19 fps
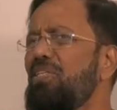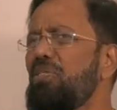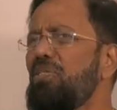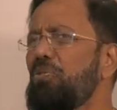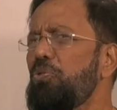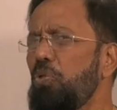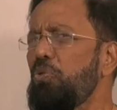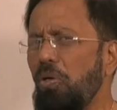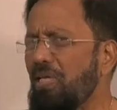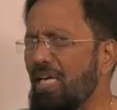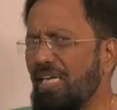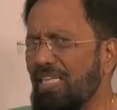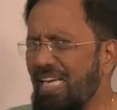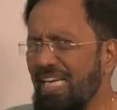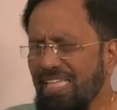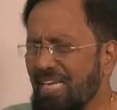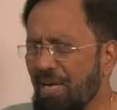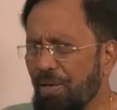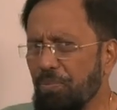Don't,
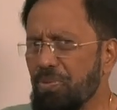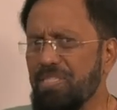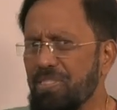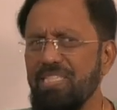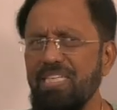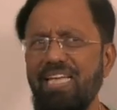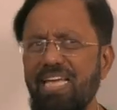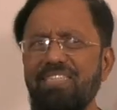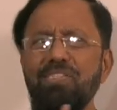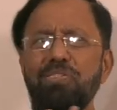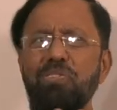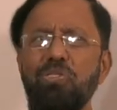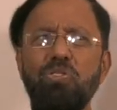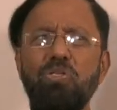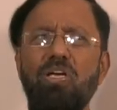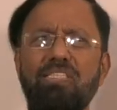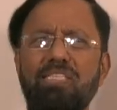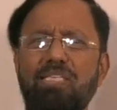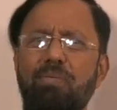again, I would say, this is
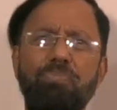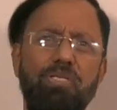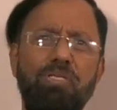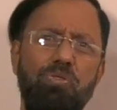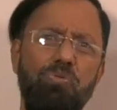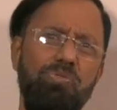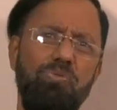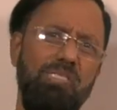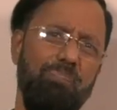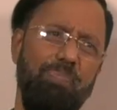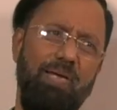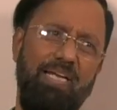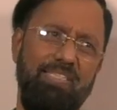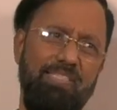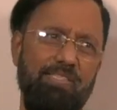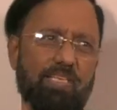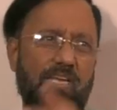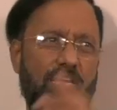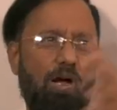not something you sit back
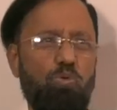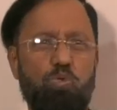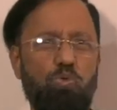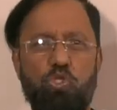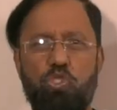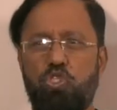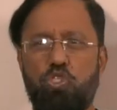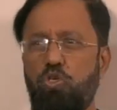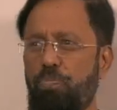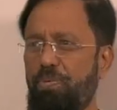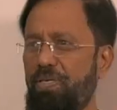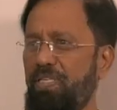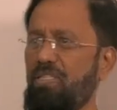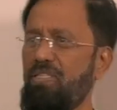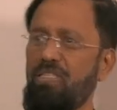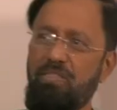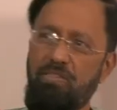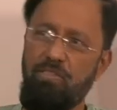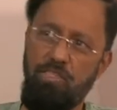and say, how stupid,
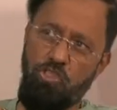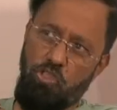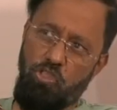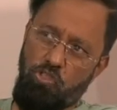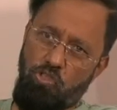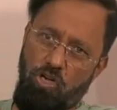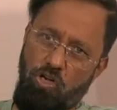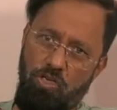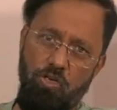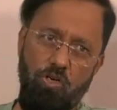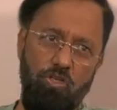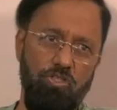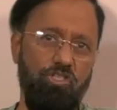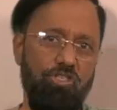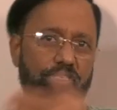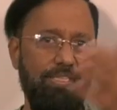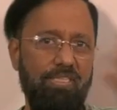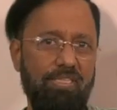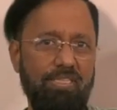this is not
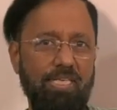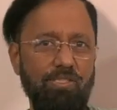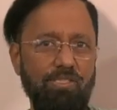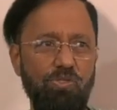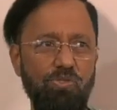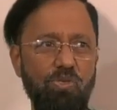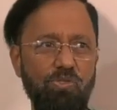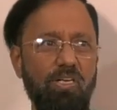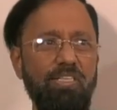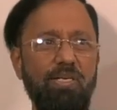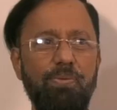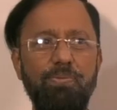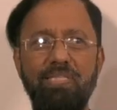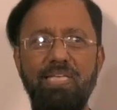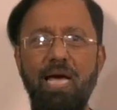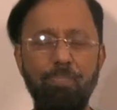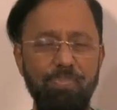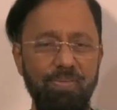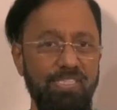logical, that is not how it
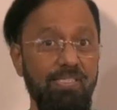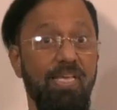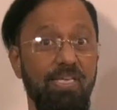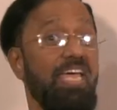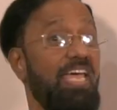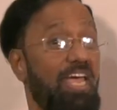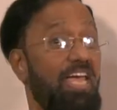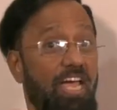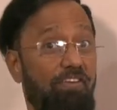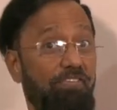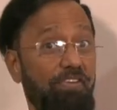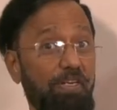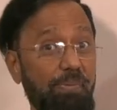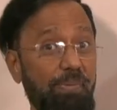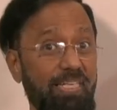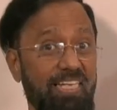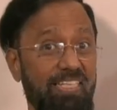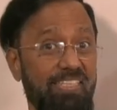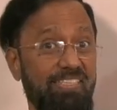happens.
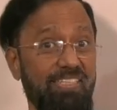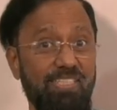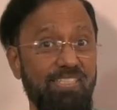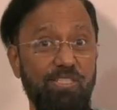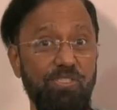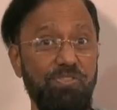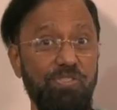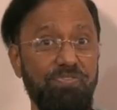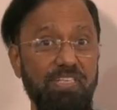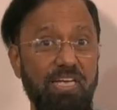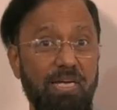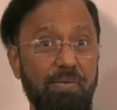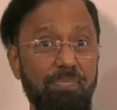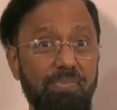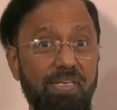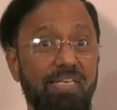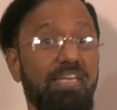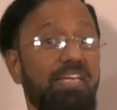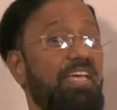Everybody has a sense of
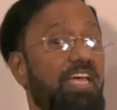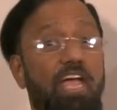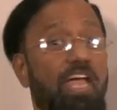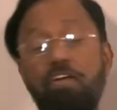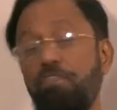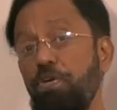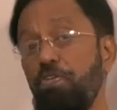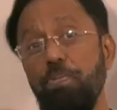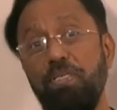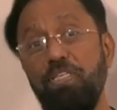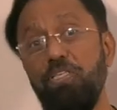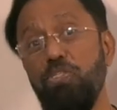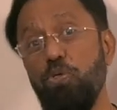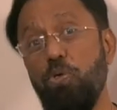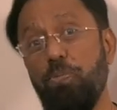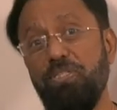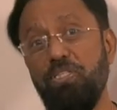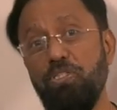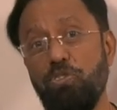timing. Everybody is
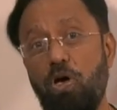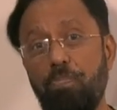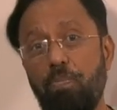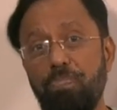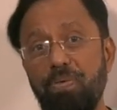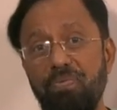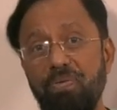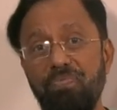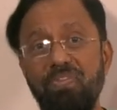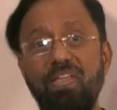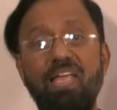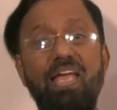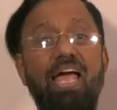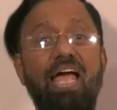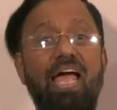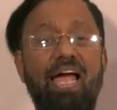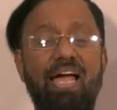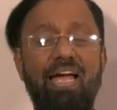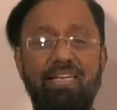over the top.
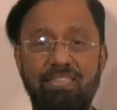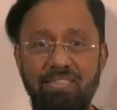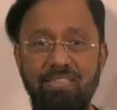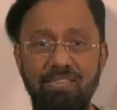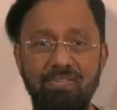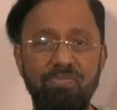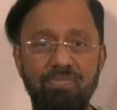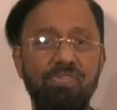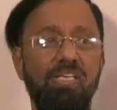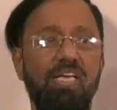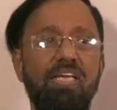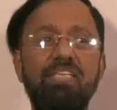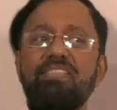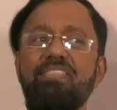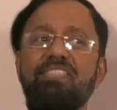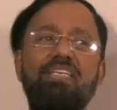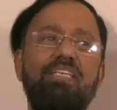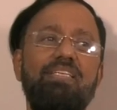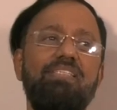And it's
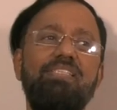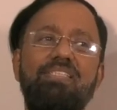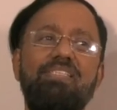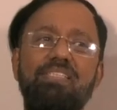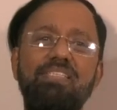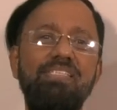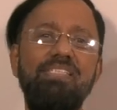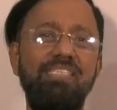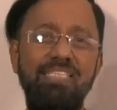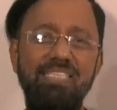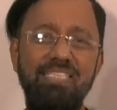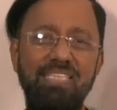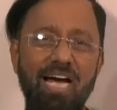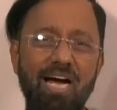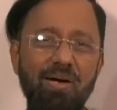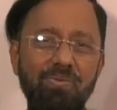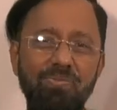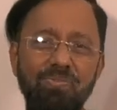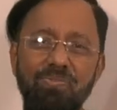just sit
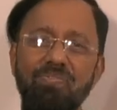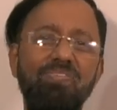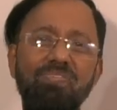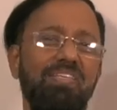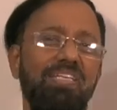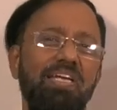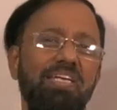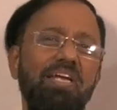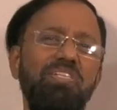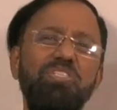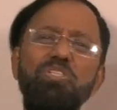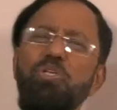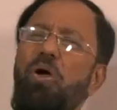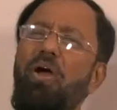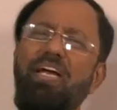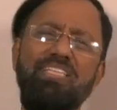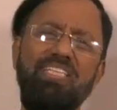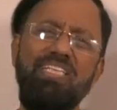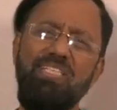down, enjoy
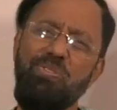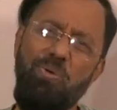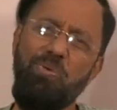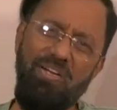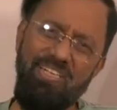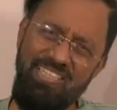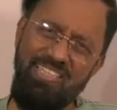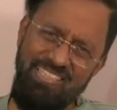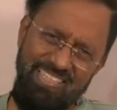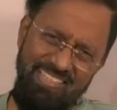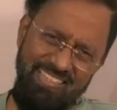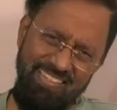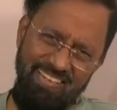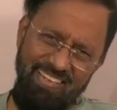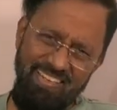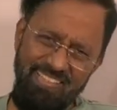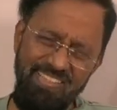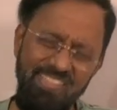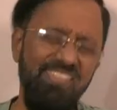it as long as it
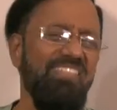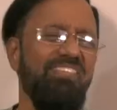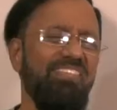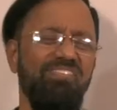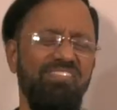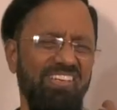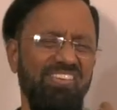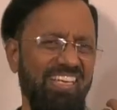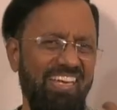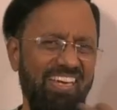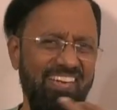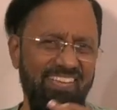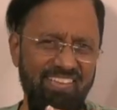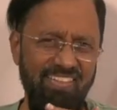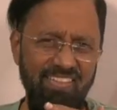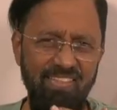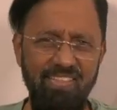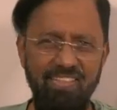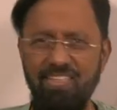lasts, get
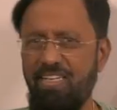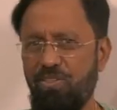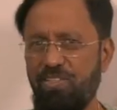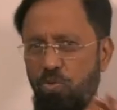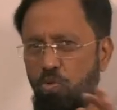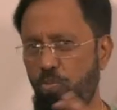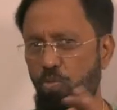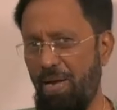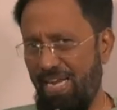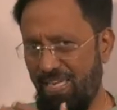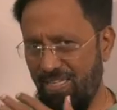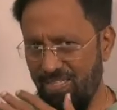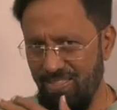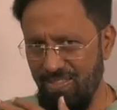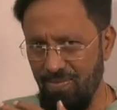it and go back.